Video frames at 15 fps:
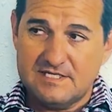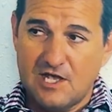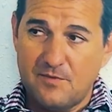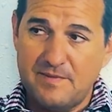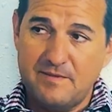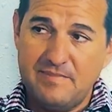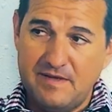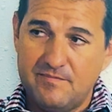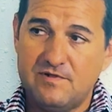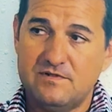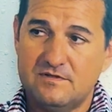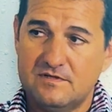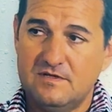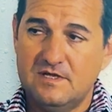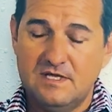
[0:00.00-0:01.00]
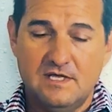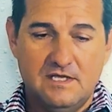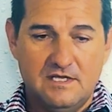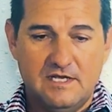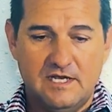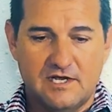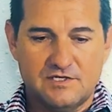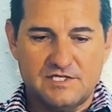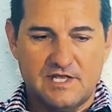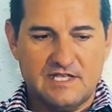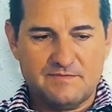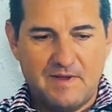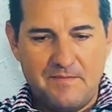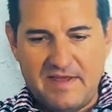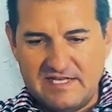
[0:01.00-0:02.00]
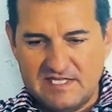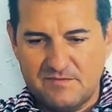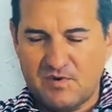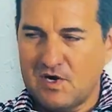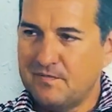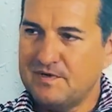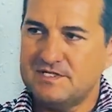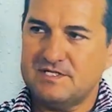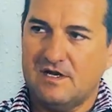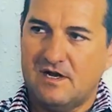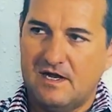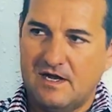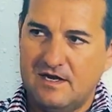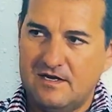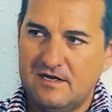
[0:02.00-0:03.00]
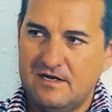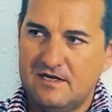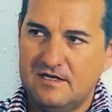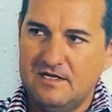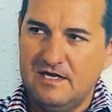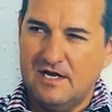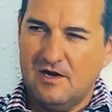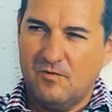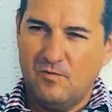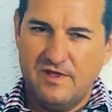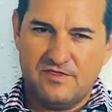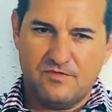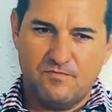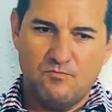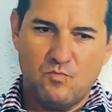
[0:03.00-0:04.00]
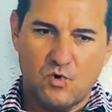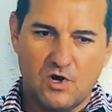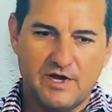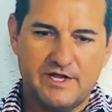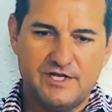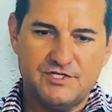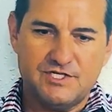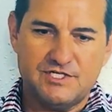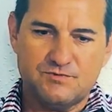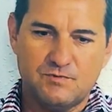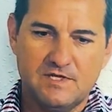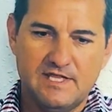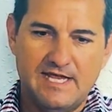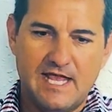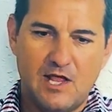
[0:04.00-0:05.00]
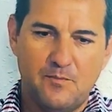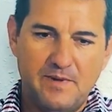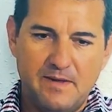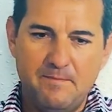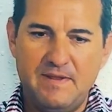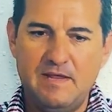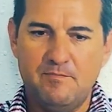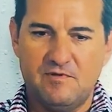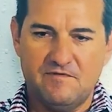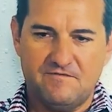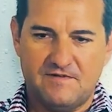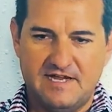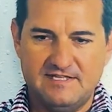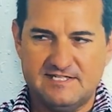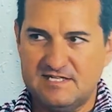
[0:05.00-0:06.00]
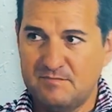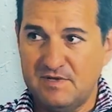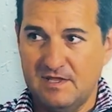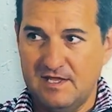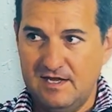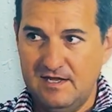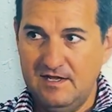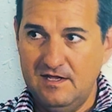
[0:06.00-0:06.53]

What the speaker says: helping people. So that's my basic purpose on, with mortgage is really helping people find stability.